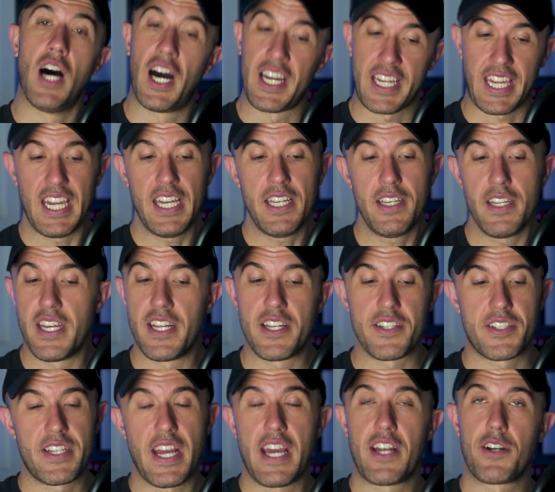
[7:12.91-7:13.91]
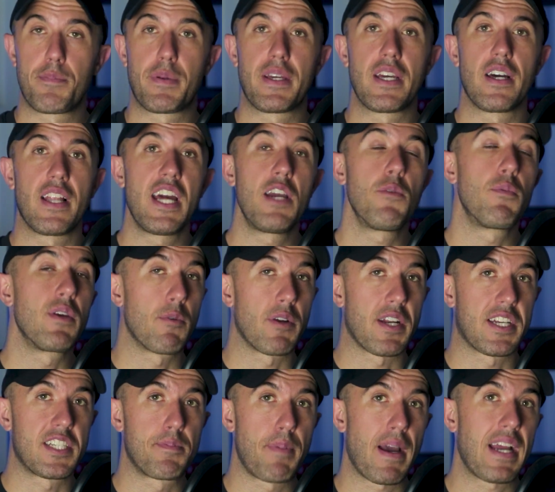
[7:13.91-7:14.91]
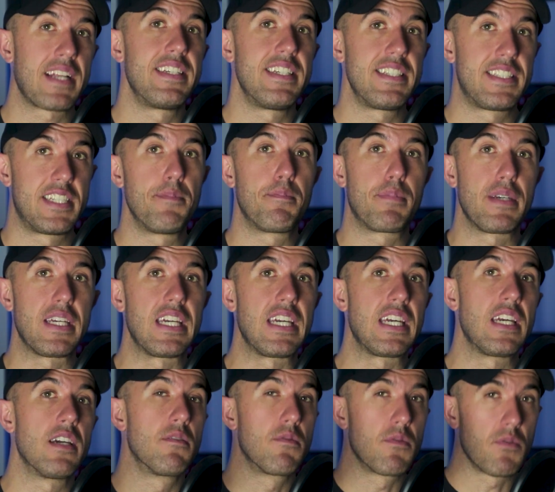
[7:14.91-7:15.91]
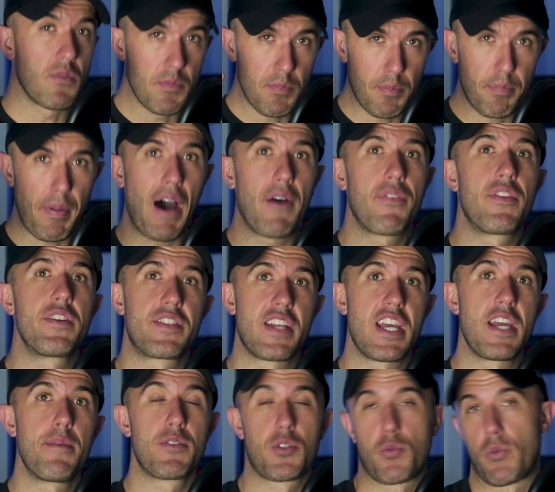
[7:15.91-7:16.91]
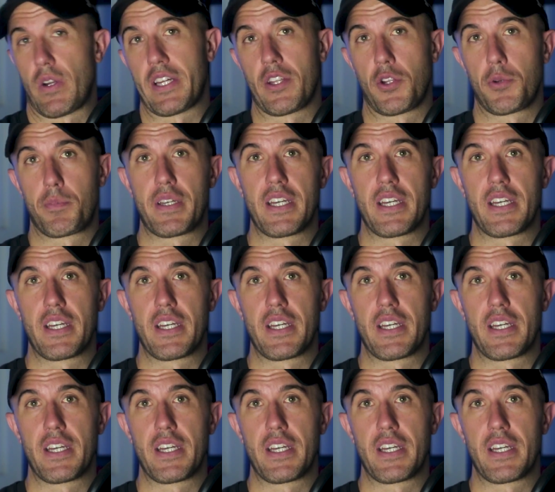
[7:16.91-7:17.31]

Again, it is standard PLA. We would expect it to be about the same as regular